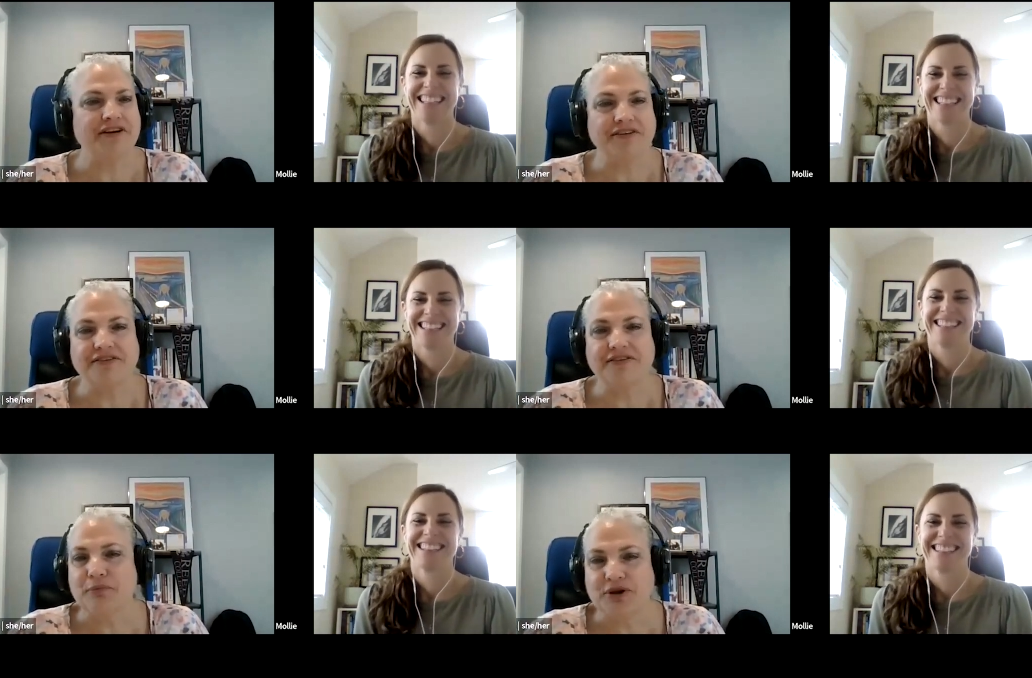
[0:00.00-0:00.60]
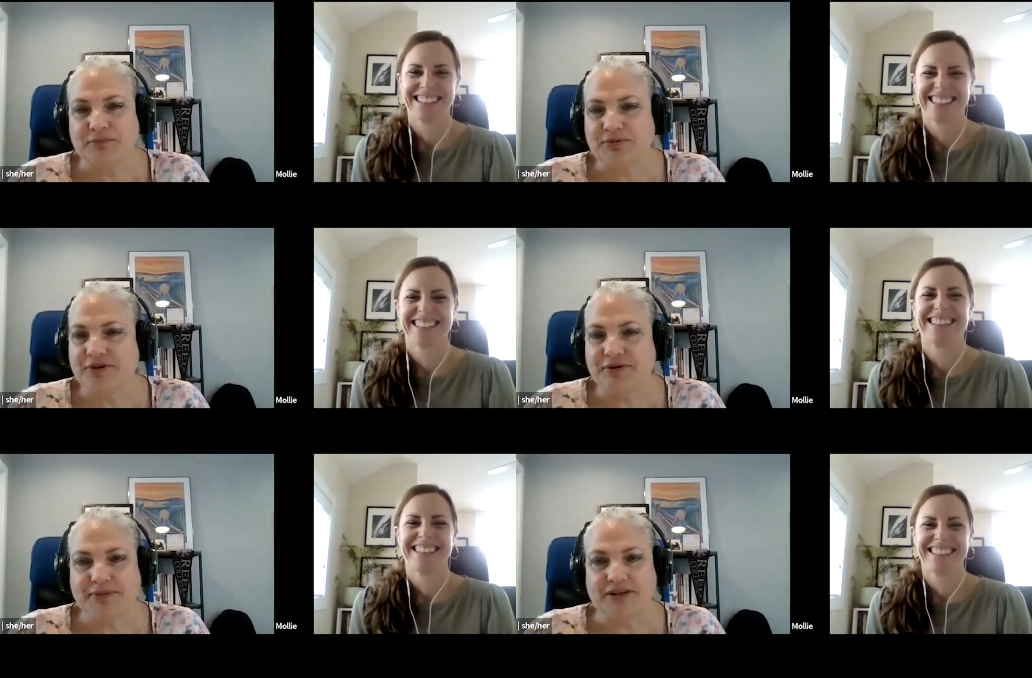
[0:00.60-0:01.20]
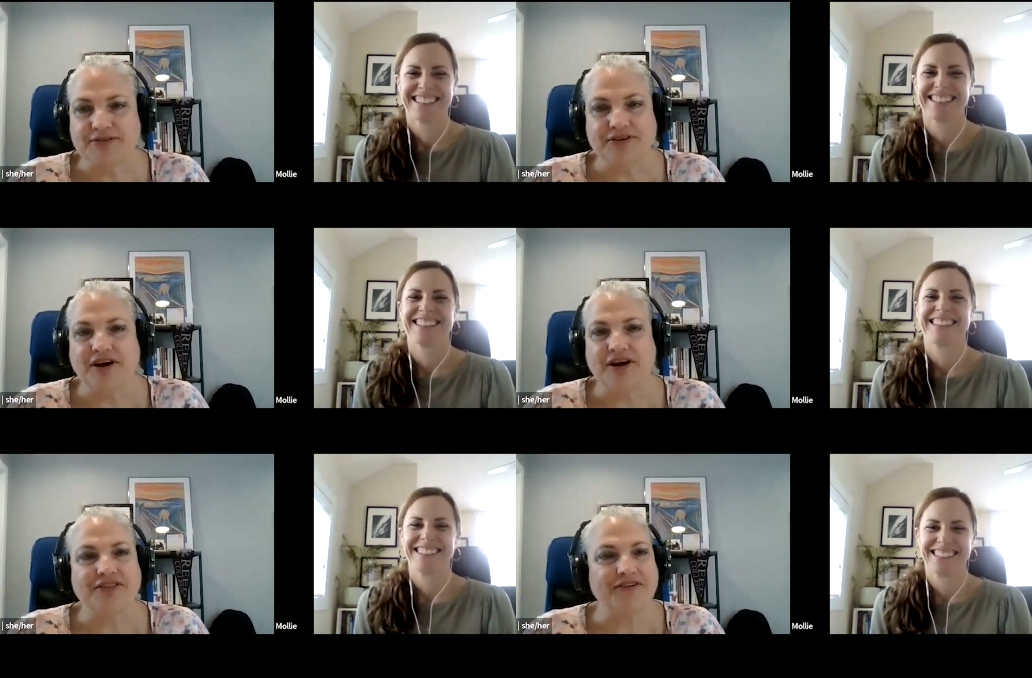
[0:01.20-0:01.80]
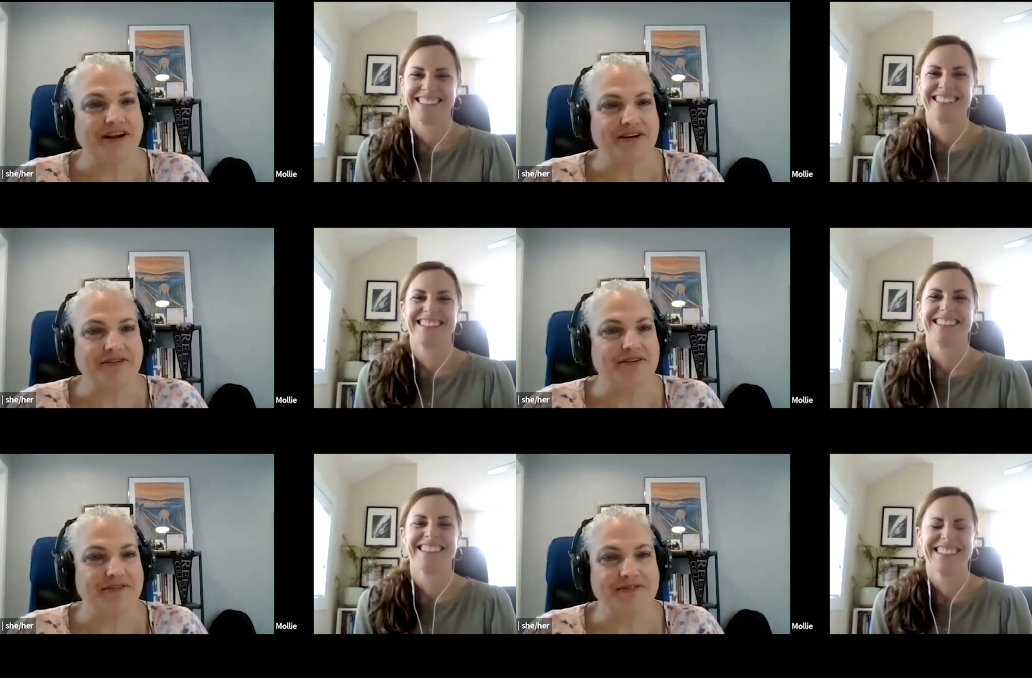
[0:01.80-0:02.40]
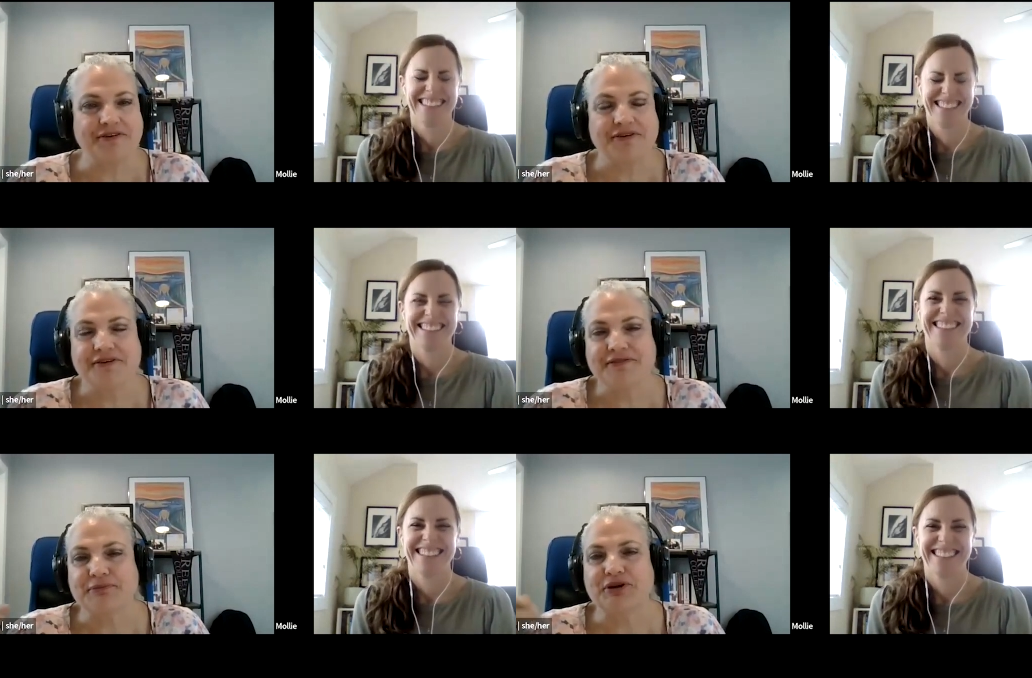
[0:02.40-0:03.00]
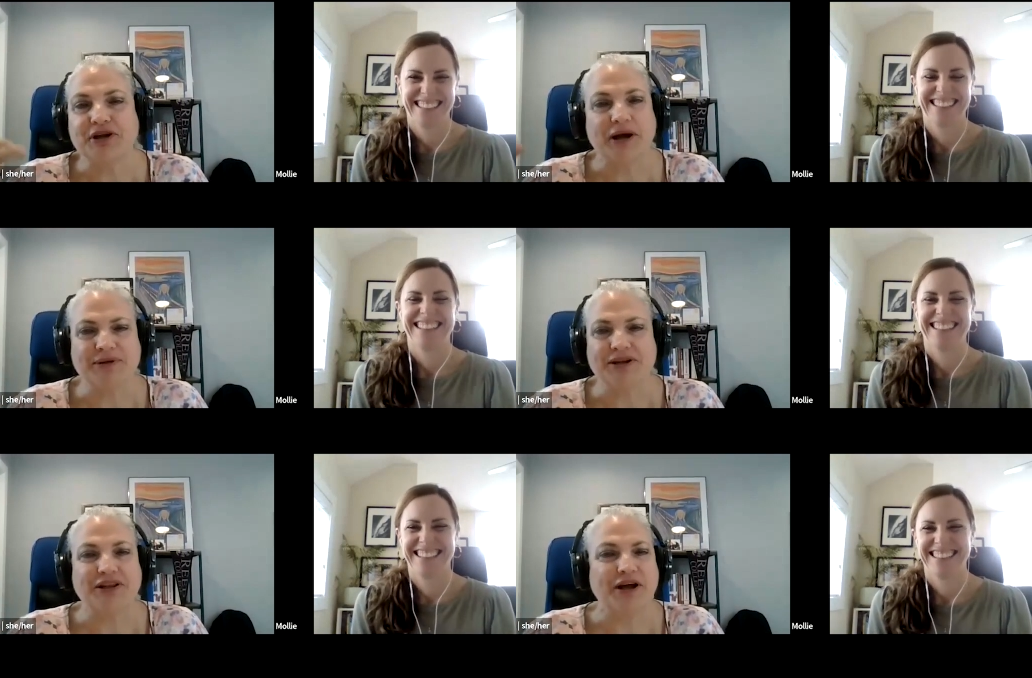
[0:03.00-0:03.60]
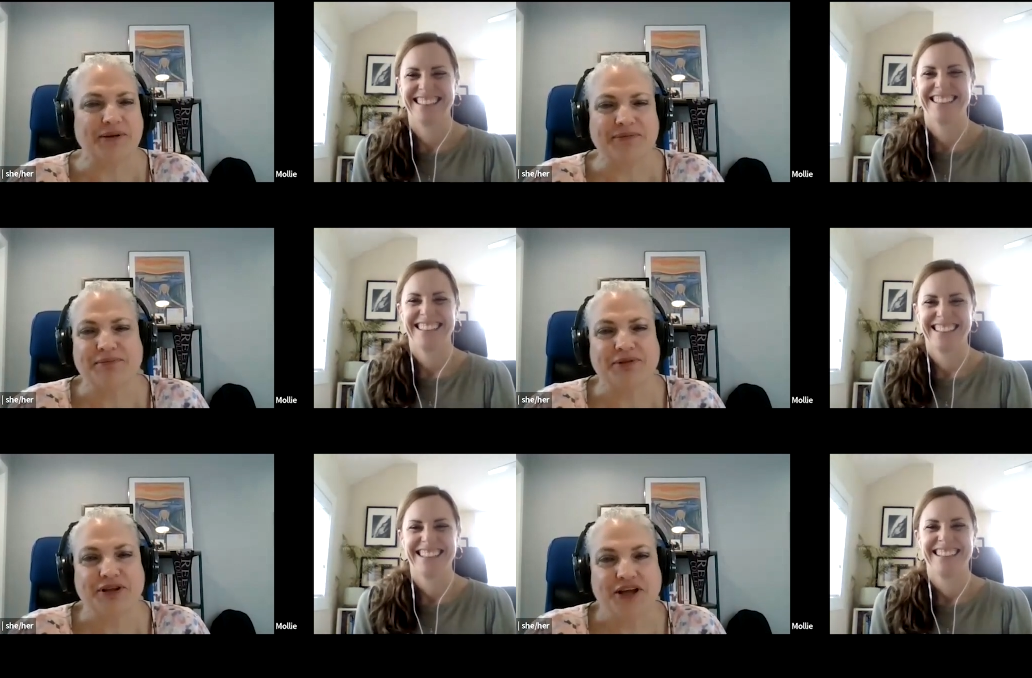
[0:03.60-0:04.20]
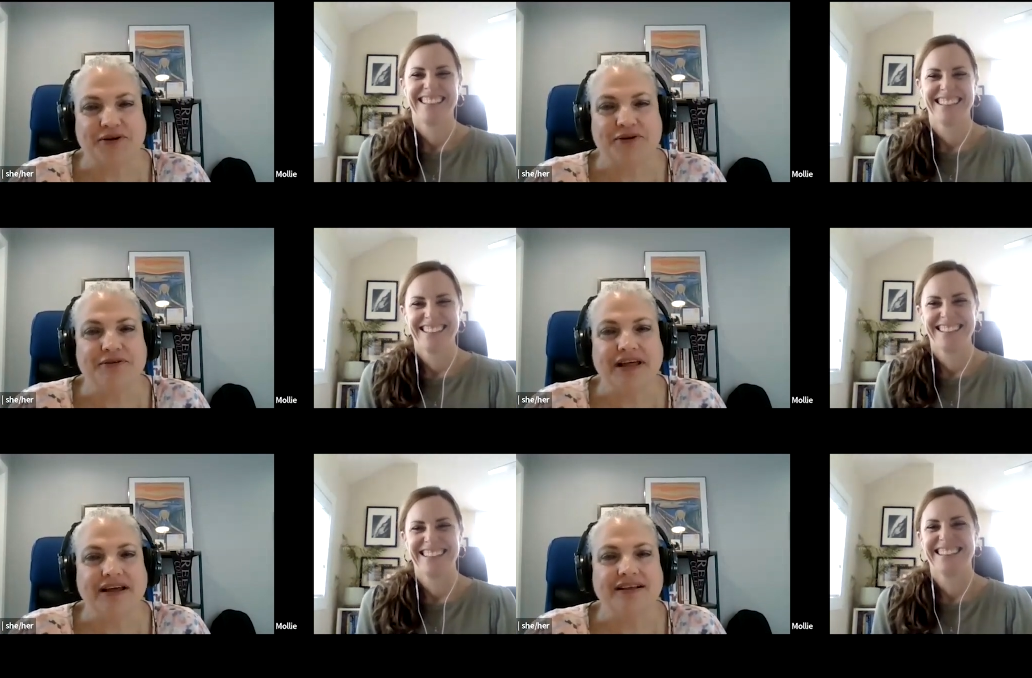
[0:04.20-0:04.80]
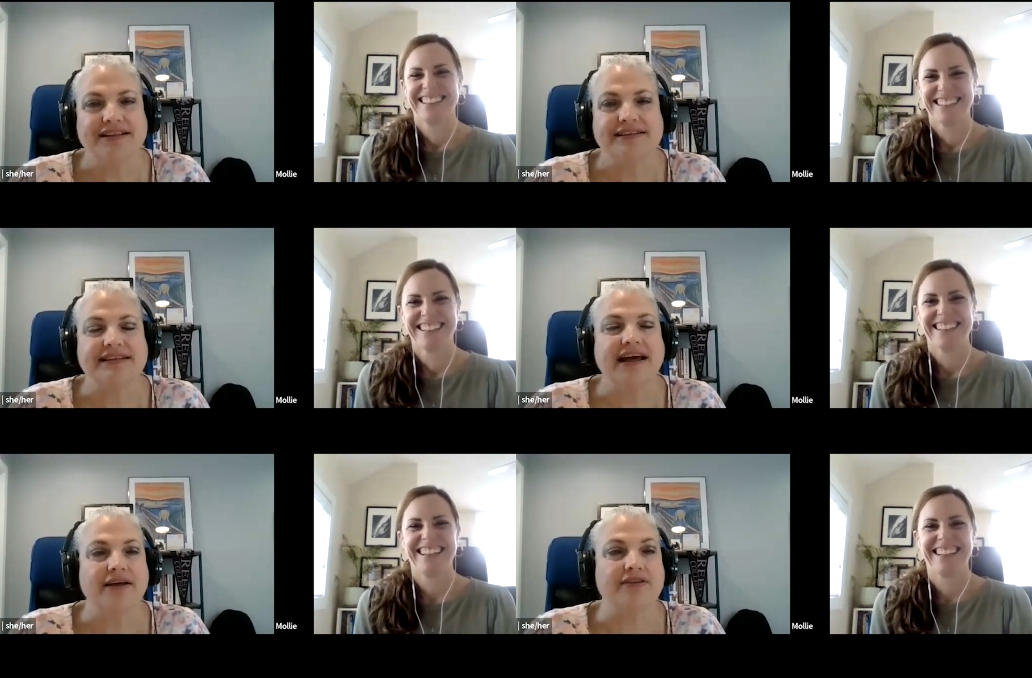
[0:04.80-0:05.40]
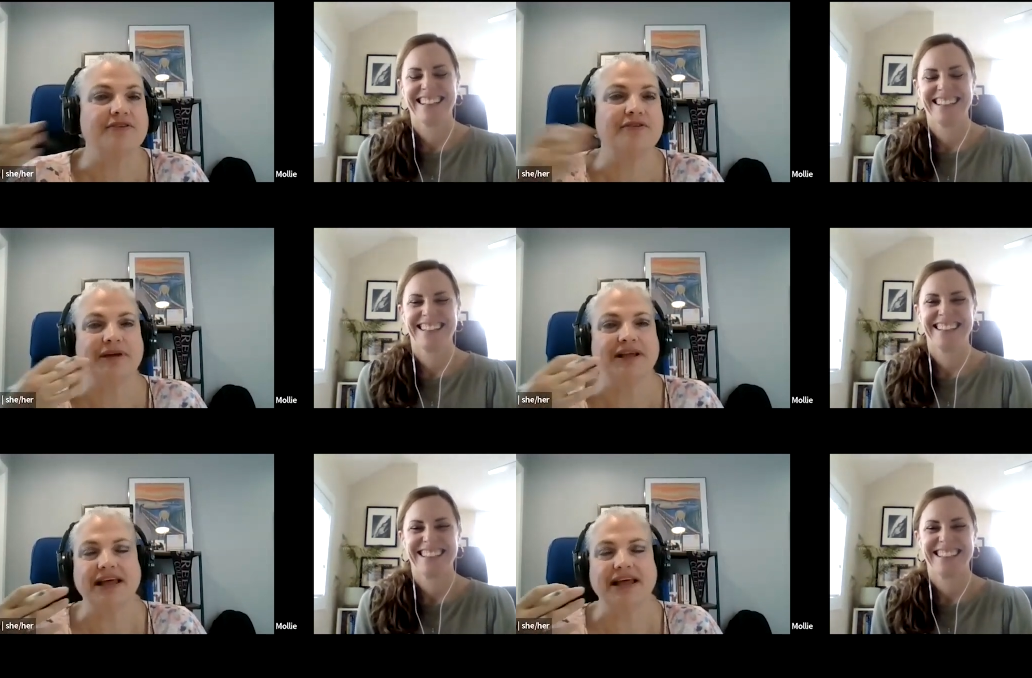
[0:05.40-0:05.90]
Speaker 1: somewhat obscure belgian author i don't know if you've heard of him or not but a lot of people are like who the hell is that excuse my